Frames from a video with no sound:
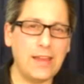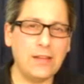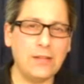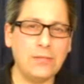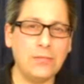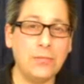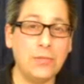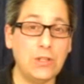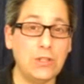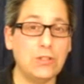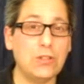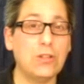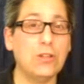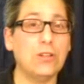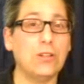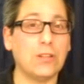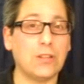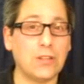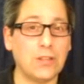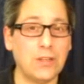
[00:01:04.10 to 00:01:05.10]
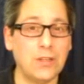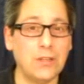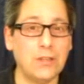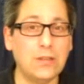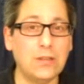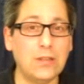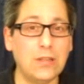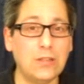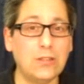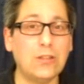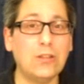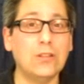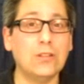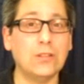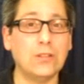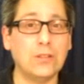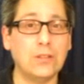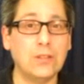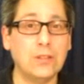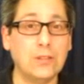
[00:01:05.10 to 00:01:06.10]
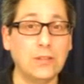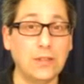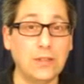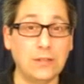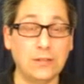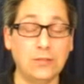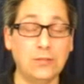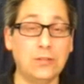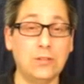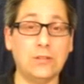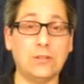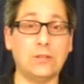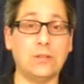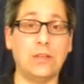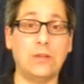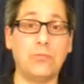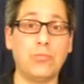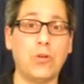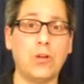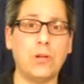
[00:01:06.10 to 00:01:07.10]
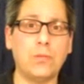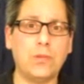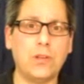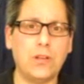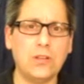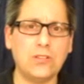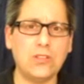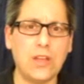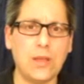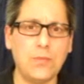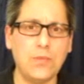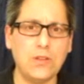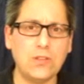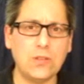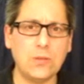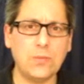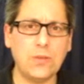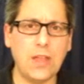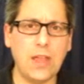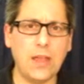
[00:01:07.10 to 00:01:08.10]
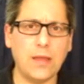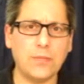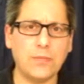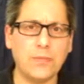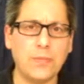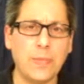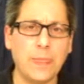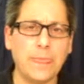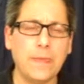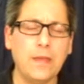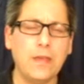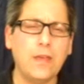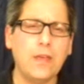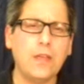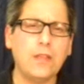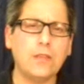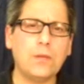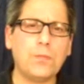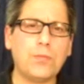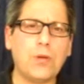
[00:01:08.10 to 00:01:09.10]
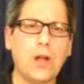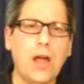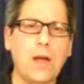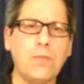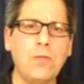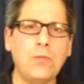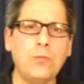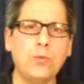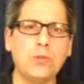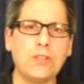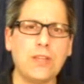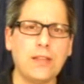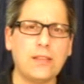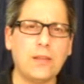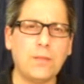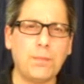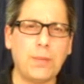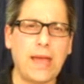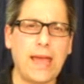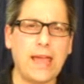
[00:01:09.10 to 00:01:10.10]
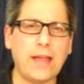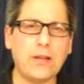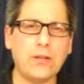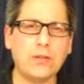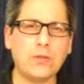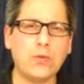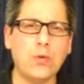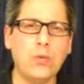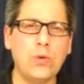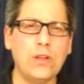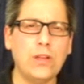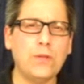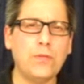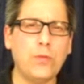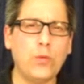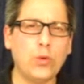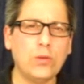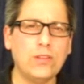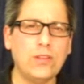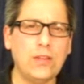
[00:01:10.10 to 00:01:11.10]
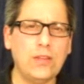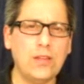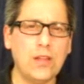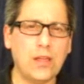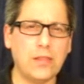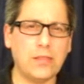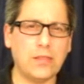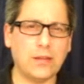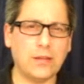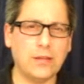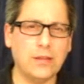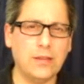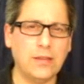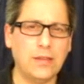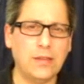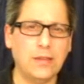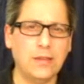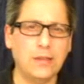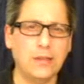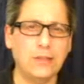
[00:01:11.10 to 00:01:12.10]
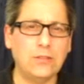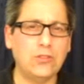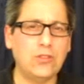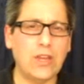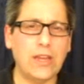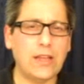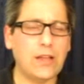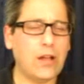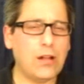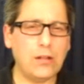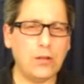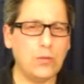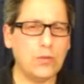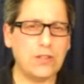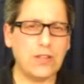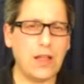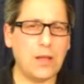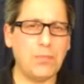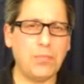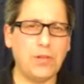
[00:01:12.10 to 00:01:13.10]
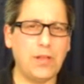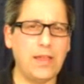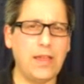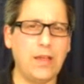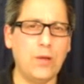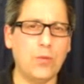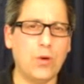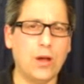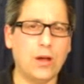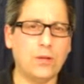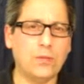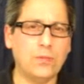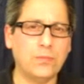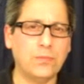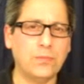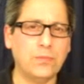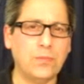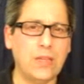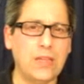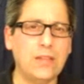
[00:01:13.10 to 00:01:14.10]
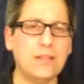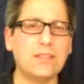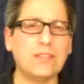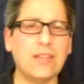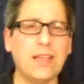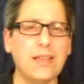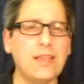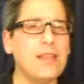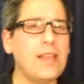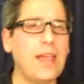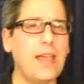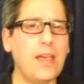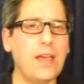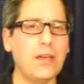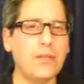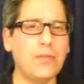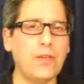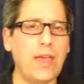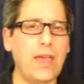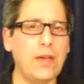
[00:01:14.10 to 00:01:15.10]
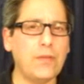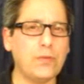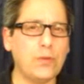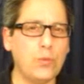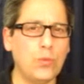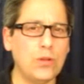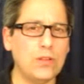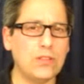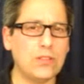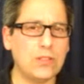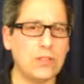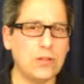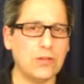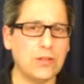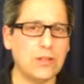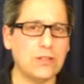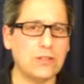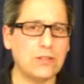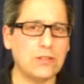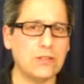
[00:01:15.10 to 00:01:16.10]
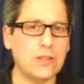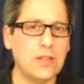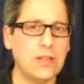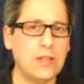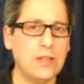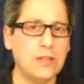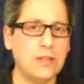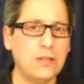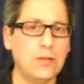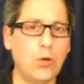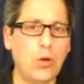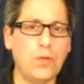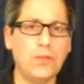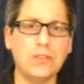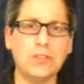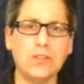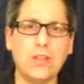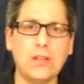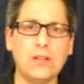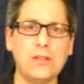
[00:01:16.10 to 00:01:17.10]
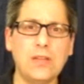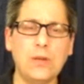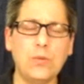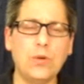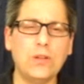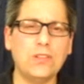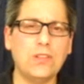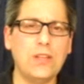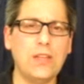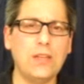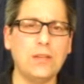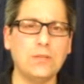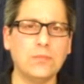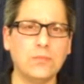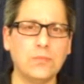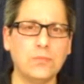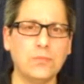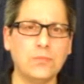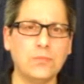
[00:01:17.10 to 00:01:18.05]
hate him, but he's good. He's good. And look, he brought him to the championship game. The problem was that the Packers were winning 14-0. Jay Cutler was not playing well. In the second half, after one series, all of a sudden he wasn't in.